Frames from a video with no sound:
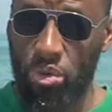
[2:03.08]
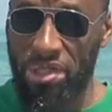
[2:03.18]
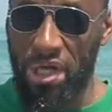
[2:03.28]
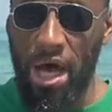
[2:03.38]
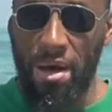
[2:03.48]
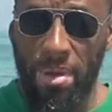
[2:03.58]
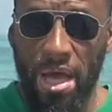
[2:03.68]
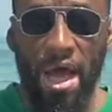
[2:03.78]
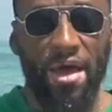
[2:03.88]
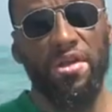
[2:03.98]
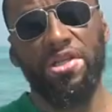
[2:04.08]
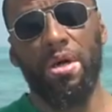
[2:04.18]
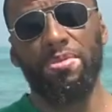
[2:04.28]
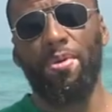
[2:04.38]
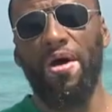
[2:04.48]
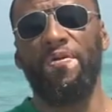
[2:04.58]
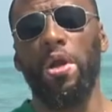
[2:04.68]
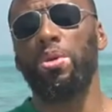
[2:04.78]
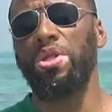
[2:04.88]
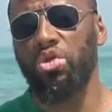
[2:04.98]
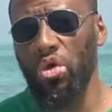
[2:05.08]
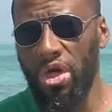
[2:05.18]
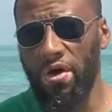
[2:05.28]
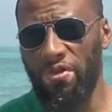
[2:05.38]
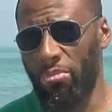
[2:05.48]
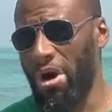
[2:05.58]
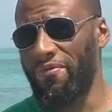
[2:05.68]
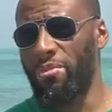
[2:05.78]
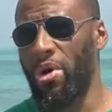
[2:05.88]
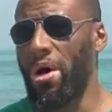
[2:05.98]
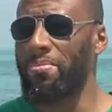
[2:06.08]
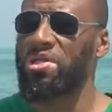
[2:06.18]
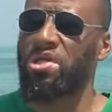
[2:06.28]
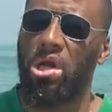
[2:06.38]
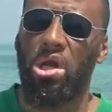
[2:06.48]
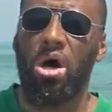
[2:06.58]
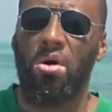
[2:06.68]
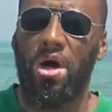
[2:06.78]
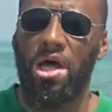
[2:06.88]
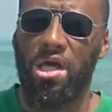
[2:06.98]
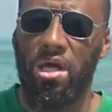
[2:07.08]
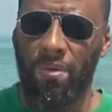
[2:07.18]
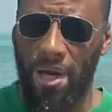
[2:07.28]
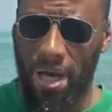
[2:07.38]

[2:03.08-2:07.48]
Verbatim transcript: wasalam and this comes by following the sunnah of the prophet muhammad sallallahu alayhi wa